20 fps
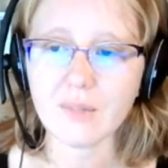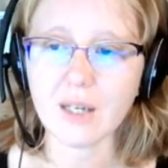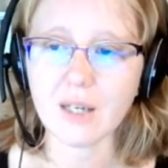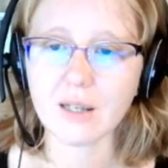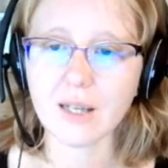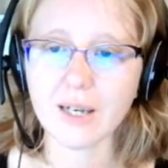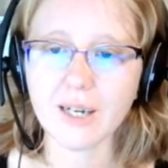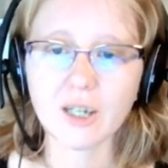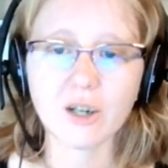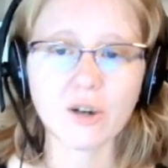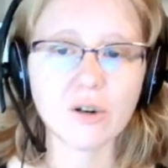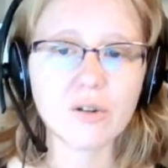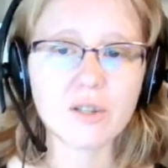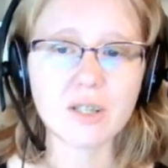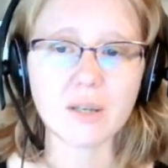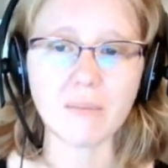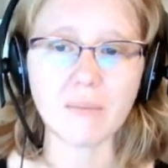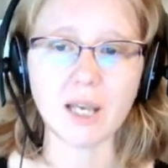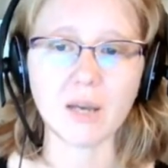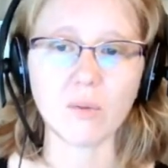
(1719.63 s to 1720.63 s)
that occurred
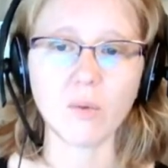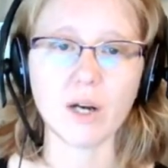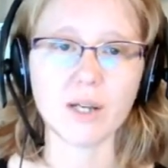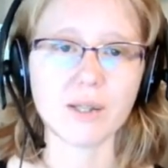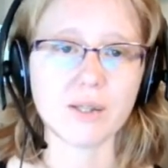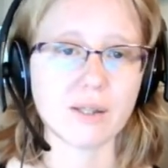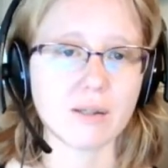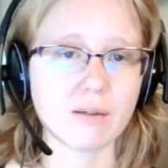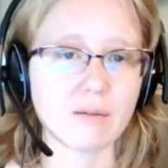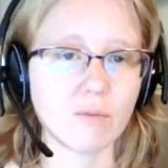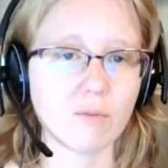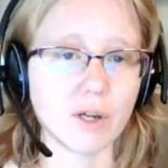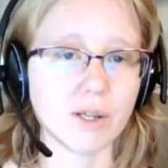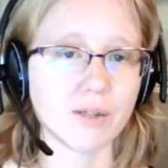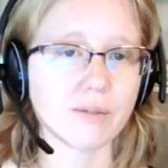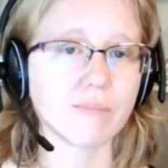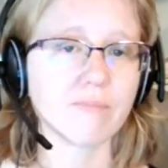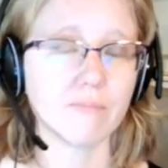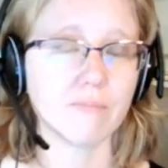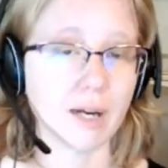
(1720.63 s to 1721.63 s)
to me was
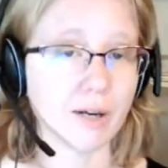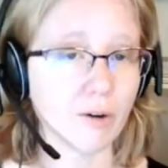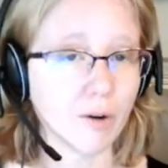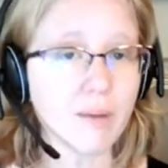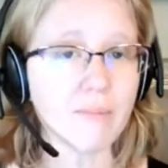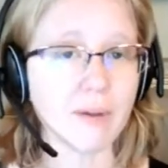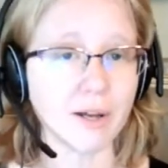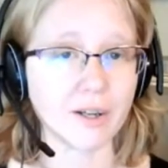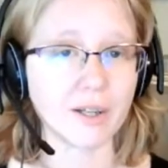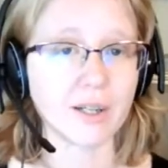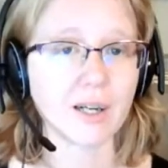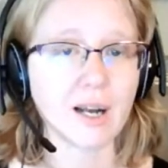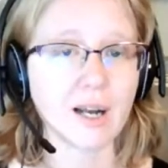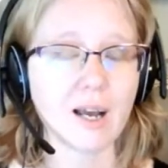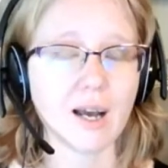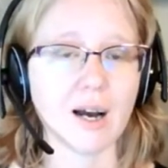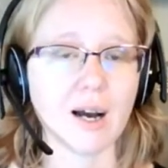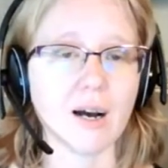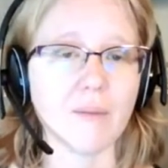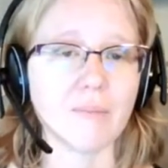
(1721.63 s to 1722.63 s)
my grandmother.
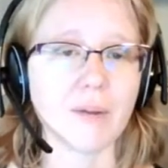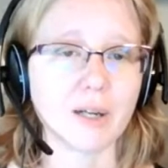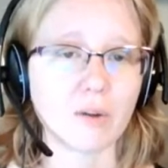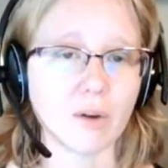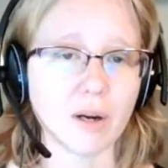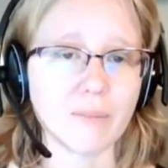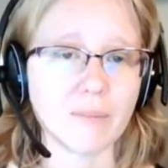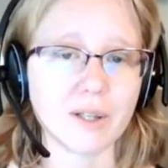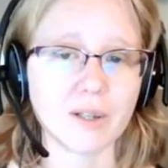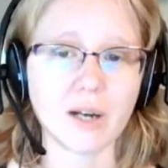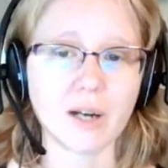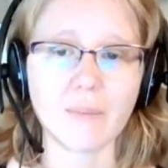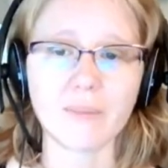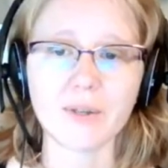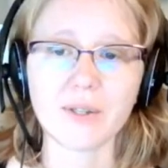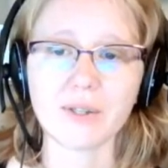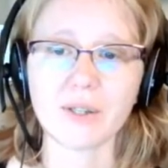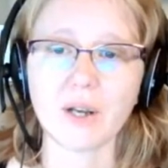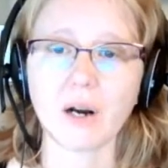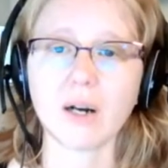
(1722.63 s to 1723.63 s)
My grandmother got
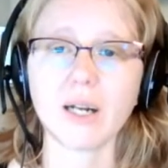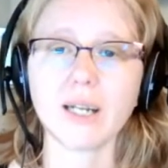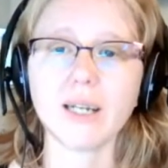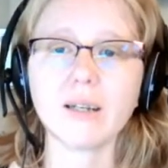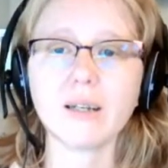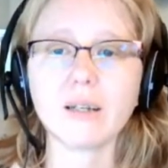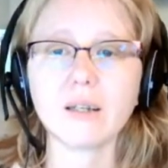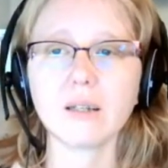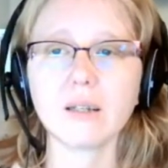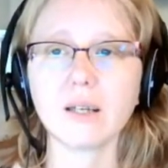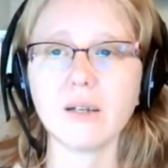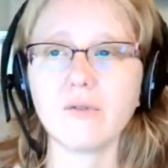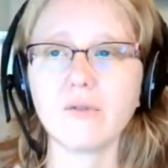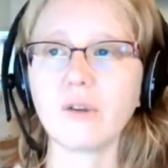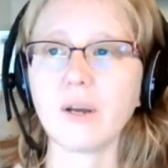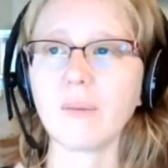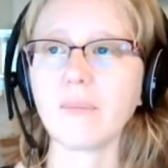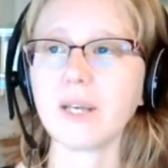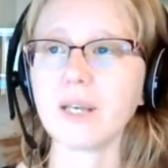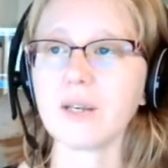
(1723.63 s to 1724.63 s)
me started in
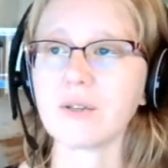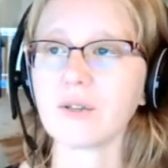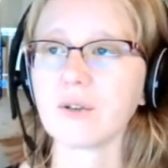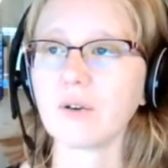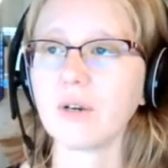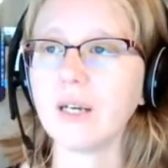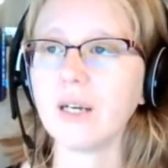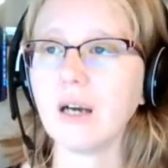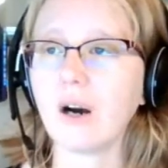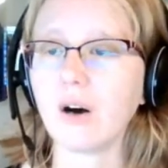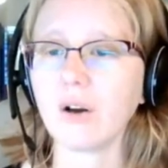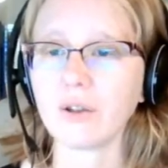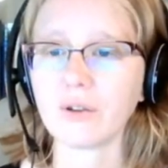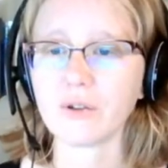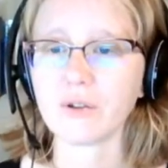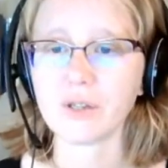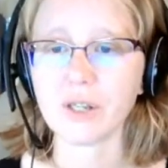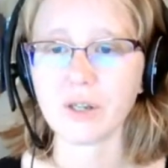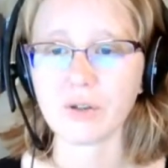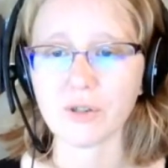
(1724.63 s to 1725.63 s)
family history all
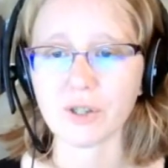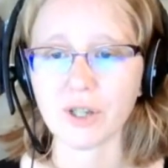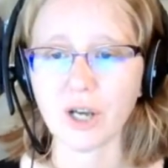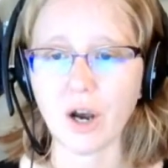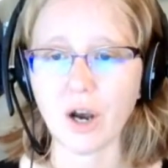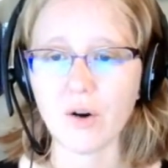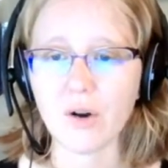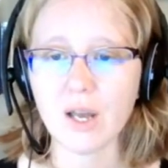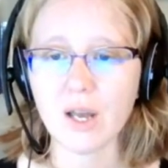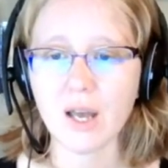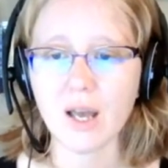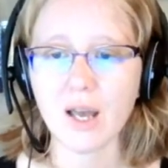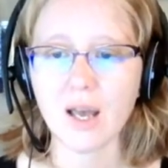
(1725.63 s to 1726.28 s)
those years ago.